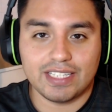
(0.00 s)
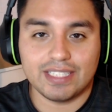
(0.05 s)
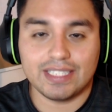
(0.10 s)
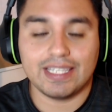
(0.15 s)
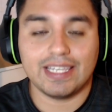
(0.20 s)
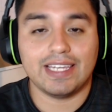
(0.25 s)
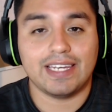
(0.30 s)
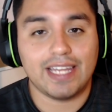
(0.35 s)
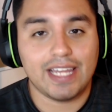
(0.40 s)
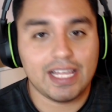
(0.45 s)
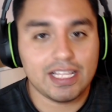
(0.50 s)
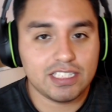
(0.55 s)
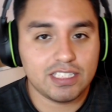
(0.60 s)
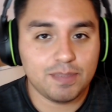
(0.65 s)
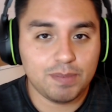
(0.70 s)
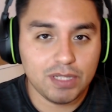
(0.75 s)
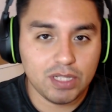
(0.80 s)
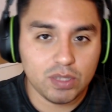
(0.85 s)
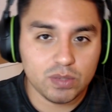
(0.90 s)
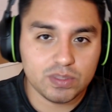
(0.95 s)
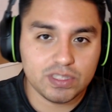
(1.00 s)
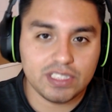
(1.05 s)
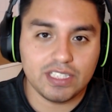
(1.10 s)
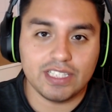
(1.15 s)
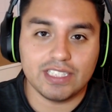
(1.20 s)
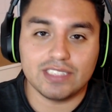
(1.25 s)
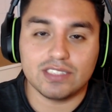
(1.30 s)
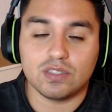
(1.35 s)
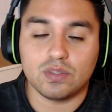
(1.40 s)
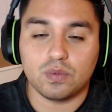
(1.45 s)
Again, Nancy Pelosi
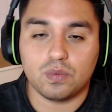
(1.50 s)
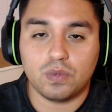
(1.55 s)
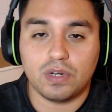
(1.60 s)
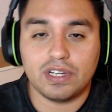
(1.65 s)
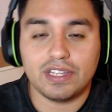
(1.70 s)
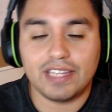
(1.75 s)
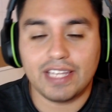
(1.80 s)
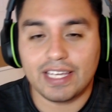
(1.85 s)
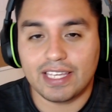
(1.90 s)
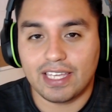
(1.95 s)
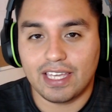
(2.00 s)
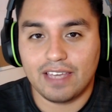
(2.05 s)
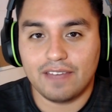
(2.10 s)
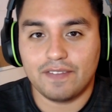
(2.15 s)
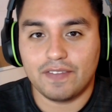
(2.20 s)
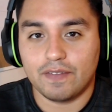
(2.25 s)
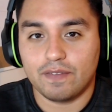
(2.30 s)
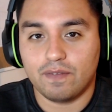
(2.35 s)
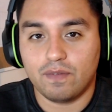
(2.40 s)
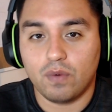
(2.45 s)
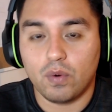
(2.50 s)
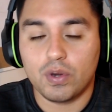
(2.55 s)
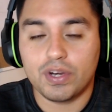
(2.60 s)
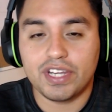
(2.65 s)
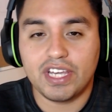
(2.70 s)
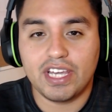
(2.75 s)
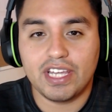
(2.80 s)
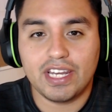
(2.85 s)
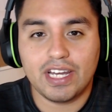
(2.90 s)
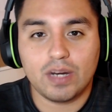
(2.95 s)
is the one that gave the
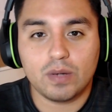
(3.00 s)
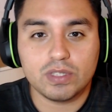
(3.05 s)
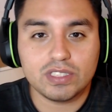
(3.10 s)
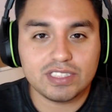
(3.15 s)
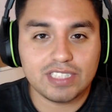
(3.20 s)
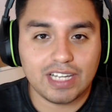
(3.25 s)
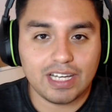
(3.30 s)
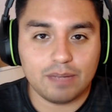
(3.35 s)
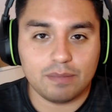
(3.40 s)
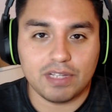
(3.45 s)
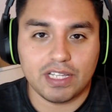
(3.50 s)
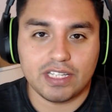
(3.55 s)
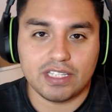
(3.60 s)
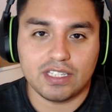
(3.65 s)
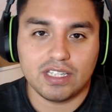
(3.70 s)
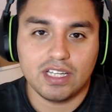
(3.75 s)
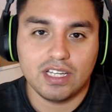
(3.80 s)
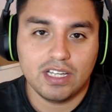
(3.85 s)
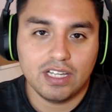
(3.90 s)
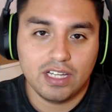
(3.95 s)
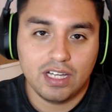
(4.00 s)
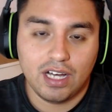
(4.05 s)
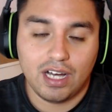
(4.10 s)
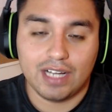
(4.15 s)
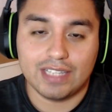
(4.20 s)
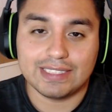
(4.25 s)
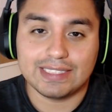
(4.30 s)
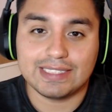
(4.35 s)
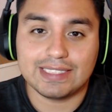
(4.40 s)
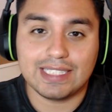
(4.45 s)
forty-eight hour timeline
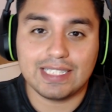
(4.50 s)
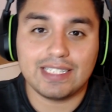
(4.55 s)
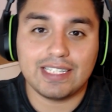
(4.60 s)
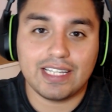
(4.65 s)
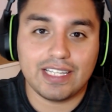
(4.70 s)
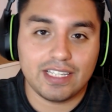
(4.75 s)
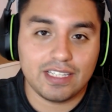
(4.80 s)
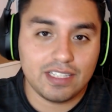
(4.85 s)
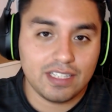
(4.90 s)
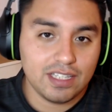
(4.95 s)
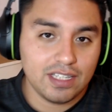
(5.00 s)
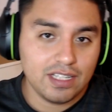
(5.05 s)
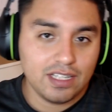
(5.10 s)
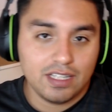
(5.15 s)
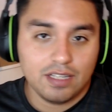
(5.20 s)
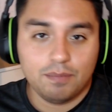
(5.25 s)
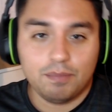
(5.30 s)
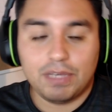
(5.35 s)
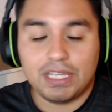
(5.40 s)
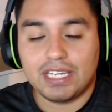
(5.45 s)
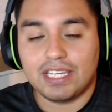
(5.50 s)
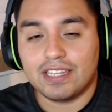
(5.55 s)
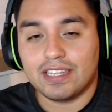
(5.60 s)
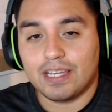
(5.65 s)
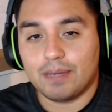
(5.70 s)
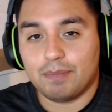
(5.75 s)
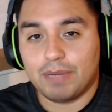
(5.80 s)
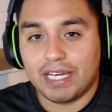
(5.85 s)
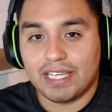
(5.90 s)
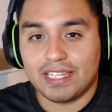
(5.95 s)
on Sunday, meaning
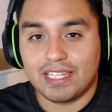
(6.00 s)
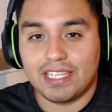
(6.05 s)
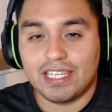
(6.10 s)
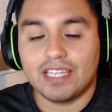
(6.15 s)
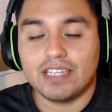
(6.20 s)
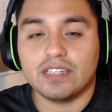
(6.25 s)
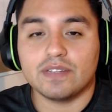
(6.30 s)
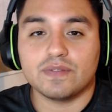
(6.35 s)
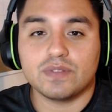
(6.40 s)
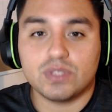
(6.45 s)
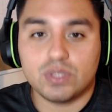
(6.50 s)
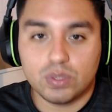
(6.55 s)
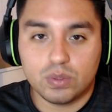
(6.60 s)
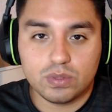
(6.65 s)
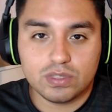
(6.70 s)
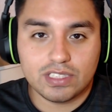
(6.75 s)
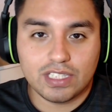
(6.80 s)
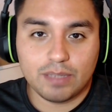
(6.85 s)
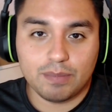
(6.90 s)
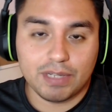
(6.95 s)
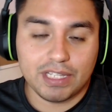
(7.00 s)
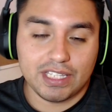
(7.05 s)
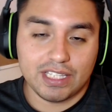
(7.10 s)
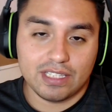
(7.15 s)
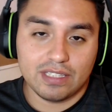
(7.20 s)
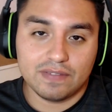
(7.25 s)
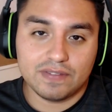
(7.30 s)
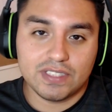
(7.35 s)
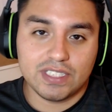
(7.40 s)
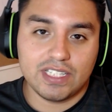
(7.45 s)
that by the end of Tuesday, by the
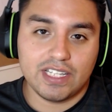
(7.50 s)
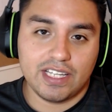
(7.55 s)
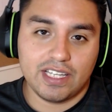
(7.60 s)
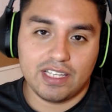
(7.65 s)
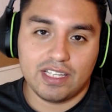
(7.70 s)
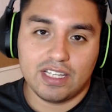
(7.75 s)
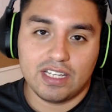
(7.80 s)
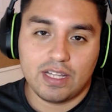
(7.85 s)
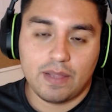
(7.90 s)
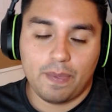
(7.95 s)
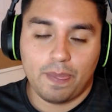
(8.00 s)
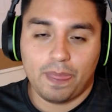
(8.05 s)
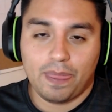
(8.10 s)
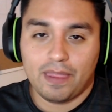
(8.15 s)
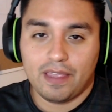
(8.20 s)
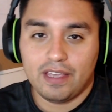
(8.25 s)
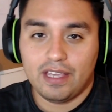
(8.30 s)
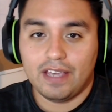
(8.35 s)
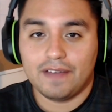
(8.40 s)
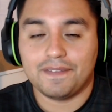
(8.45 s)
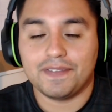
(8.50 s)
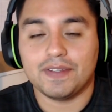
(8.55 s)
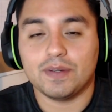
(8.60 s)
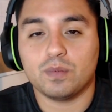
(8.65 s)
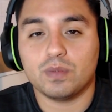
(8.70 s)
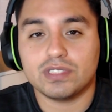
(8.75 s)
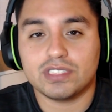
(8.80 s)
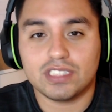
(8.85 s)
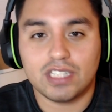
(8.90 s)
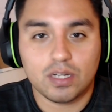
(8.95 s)
end of today, if it
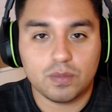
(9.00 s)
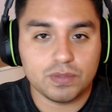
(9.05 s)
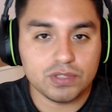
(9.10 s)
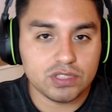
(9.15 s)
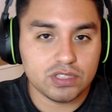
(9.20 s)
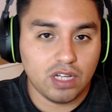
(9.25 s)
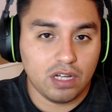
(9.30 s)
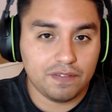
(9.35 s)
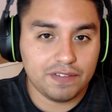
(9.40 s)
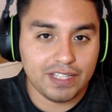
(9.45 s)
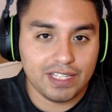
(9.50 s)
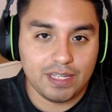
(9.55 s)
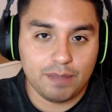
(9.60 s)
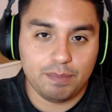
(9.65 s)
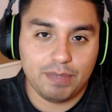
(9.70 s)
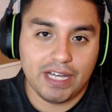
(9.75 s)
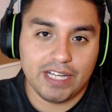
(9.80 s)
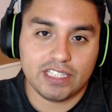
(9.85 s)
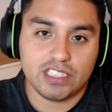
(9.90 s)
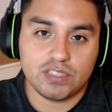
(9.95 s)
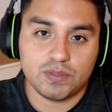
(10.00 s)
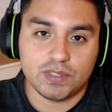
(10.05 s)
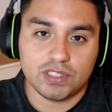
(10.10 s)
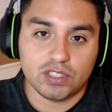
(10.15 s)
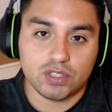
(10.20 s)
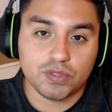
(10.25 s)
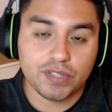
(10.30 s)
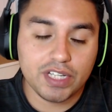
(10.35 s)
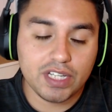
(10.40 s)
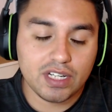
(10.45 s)
was not resolved and a package was
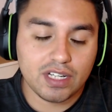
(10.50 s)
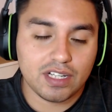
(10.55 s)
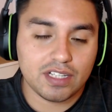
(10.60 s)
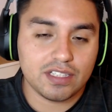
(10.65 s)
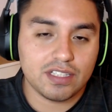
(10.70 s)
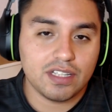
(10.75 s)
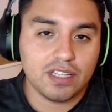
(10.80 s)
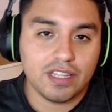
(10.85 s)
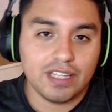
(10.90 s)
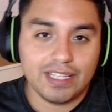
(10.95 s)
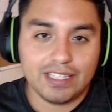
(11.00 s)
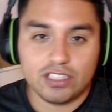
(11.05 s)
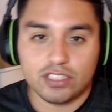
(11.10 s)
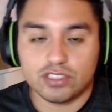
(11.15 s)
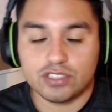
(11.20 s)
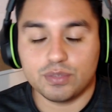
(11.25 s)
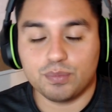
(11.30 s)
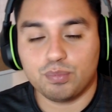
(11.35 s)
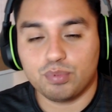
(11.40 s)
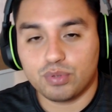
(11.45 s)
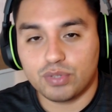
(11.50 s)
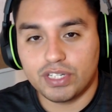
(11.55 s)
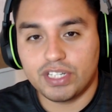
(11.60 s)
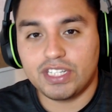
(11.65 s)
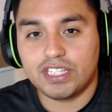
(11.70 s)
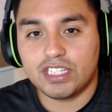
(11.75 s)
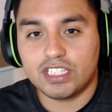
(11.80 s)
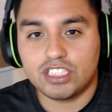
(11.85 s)
agreed on, there's a pretty